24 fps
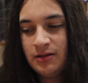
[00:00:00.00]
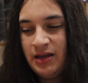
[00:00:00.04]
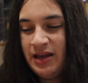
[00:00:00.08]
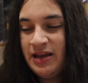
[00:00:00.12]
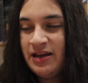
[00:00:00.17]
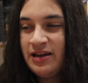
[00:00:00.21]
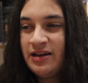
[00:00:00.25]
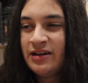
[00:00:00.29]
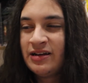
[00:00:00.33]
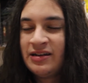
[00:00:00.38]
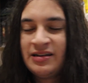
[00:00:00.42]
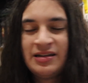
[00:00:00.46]

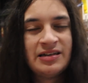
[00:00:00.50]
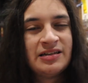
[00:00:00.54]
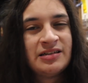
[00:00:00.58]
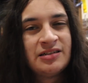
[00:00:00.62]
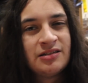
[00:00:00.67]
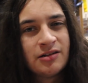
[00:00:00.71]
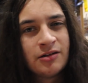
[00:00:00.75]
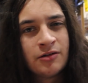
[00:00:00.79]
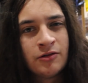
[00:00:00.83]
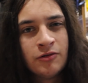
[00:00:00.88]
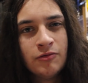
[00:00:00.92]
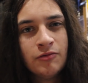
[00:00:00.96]

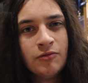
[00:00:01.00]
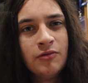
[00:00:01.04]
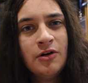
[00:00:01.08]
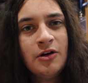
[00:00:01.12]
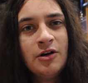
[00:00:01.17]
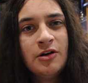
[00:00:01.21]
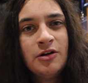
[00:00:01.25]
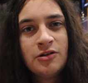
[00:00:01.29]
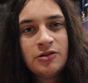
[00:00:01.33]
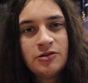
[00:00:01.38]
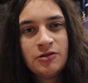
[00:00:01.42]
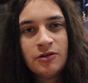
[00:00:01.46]
egotistical
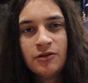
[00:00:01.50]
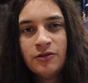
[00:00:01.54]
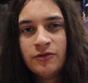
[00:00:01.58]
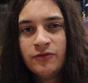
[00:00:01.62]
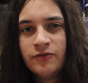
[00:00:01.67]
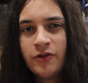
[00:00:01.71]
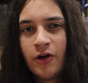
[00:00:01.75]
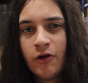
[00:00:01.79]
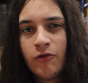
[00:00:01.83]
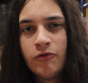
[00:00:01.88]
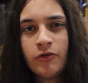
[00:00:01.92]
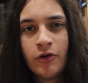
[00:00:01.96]
sort
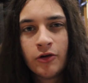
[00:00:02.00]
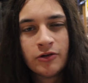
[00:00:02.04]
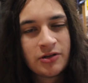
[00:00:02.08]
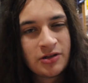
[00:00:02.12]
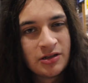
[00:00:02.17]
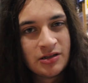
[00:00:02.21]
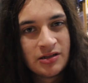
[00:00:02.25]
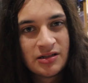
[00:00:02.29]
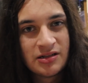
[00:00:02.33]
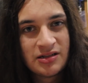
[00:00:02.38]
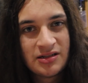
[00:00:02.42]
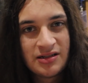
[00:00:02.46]
of
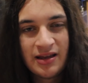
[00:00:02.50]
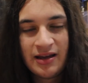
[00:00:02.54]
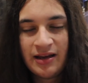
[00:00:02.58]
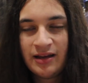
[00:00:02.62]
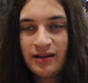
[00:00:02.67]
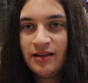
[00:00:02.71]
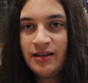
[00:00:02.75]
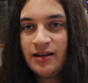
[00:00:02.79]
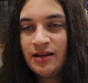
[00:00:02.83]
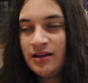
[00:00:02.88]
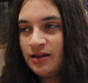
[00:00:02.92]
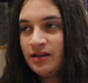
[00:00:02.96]
no-nonsense
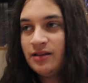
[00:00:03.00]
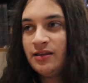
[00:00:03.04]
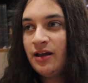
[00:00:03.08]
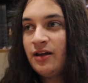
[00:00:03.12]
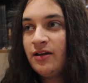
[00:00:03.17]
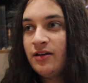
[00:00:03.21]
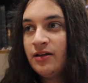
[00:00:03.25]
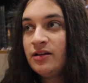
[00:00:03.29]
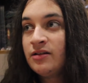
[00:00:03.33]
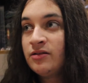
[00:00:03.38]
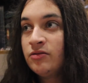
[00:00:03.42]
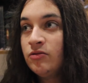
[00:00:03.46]
thing.
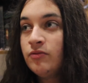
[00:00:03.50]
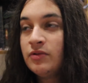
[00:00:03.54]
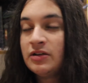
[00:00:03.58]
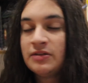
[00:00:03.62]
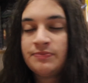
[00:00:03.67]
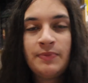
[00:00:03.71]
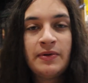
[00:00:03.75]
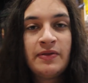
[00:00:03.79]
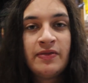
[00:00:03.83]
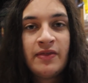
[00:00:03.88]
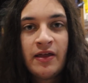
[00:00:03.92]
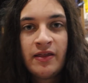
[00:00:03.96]
It's
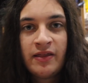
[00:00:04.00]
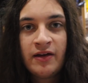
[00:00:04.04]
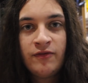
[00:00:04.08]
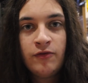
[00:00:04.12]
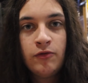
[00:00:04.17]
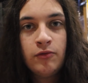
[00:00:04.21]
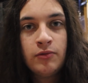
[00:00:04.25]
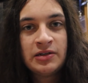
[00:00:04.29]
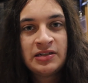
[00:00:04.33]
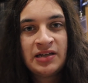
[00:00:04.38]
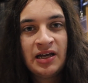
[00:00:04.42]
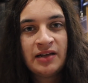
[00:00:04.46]
always been there.
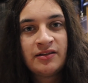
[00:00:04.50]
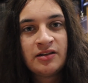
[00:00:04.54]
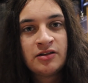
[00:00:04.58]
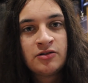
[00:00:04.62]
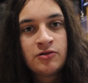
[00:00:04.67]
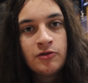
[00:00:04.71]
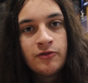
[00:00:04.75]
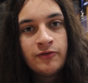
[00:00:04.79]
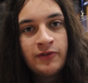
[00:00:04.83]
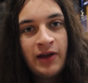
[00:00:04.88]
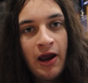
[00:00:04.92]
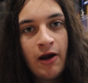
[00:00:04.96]
They've always had this
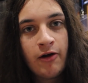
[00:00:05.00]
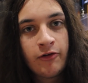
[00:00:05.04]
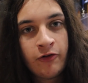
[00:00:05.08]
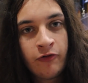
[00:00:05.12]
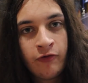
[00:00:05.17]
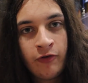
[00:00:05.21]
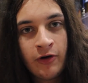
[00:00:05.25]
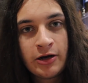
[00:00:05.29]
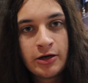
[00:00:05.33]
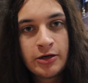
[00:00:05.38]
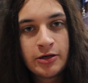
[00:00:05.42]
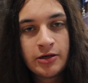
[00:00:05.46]
sort of character
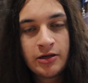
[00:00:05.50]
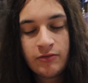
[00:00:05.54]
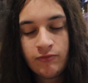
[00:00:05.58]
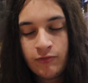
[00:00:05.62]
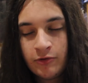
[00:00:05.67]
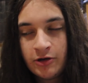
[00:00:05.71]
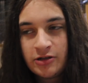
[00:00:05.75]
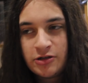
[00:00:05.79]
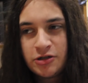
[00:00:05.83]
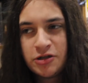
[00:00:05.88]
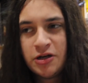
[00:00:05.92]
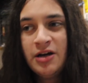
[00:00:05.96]
trait
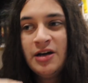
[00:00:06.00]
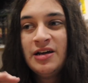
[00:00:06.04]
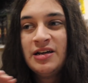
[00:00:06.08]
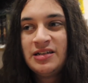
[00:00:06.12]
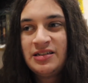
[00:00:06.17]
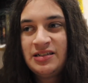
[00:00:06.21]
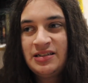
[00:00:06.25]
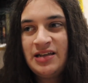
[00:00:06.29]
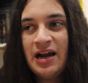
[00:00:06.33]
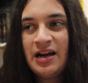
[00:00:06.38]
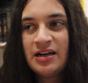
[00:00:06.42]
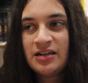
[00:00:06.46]
which
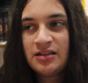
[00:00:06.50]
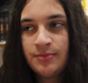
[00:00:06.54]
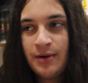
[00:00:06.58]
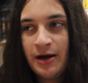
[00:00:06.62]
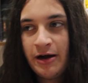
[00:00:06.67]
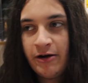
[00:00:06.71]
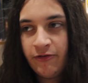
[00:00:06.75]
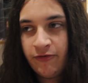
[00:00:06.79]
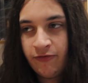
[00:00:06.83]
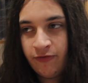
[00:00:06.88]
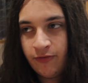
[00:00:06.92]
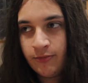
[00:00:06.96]
stands him
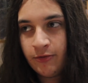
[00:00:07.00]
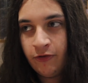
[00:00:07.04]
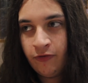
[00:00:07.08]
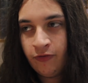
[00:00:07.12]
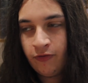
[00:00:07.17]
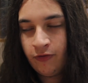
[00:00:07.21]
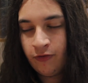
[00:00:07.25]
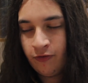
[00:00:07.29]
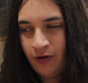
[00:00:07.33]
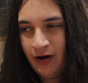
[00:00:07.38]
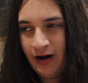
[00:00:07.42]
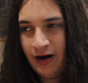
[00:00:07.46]
out from the
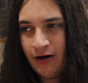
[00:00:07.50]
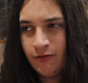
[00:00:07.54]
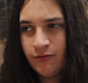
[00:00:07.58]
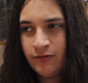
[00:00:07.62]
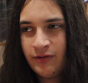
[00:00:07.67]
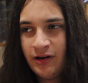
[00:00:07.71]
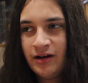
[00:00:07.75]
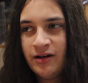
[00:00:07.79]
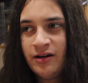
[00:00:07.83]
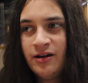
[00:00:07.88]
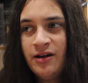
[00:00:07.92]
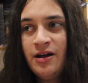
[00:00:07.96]

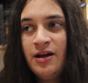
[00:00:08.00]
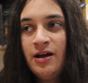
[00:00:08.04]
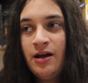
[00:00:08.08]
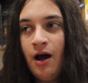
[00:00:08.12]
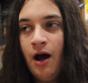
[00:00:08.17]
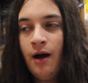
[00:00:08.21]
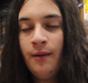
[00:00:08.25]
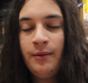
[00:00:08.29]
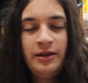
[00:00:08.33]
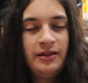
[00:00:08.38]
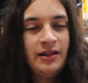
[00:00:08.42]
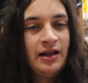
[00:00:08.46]
crowd, and
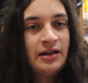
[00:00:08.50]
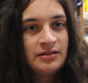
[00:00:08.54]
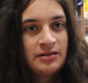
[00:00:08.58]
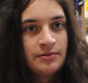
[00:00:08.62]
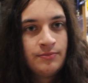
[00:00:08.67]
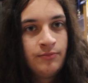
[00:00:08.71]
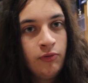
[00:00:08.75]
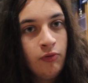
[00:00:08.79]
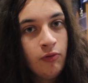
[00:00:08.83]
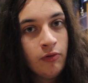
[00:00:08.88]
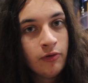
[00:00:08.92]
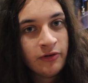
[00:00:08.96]
I mean, that's
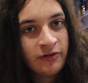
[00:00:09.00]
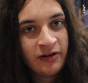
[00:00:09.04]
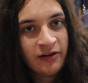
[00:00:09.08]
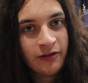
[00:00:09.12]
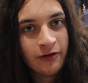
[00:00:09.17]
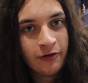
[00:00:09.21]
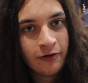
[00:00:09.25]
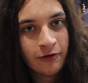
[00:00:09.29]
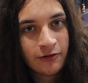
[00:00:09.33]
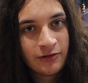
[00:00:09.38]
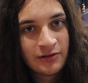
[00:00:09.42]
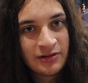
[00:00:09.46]
important to
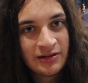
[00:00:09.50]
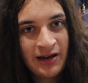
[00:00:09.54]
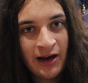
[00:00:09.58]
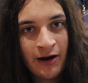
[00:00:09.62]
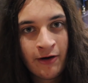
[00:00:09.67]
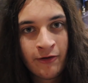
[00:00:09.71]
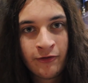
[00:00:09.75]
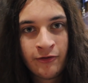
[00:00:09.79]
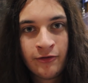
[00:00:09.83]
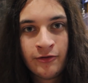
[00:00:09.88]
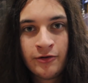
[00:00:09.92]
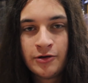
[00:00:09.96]
the Doctor's
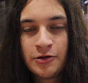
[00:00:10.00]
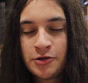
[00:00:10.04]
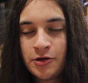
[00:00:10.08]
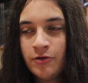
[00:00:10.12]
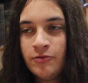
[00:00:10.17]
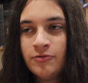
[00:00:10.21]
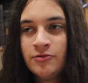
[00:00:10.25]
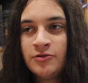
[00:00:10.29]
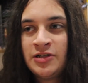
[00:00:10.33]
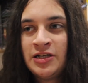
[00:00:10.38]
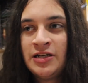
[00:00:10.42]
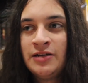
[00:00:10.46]
character. It
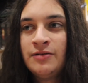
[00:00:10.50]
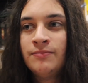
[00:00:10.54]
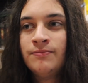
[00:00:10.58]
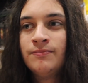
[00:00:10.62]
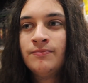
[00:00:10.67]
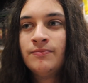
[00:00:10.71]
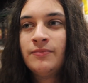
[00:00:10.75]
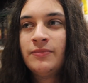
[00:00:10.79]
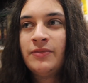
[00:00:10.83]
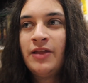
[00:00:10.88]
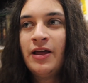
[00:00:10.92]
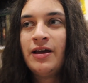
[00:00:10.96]
shows
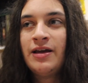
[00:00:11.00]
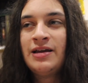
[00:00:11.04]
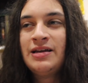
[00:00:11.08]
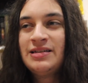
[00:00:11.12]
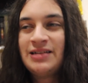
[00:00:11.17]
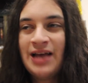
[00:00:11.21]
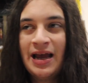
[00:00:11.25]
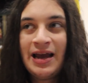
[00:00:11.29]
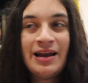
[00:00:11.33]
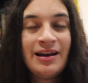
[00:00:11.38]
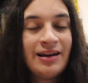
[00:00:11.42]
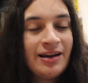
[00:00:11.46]
him that
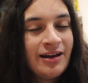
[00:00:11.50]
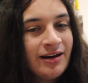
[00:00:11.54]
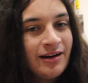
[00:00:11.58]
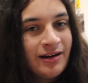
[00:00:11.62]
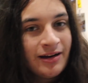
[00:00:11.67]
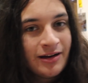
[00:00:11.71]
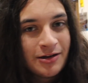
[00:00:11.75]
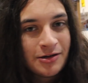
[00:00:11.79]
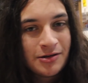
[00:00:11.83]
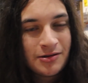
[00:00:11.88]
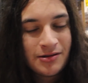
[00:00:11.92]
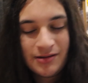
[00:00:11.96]
he's
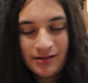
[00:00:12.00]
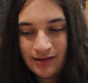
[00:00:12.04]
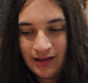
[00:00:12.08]
alien.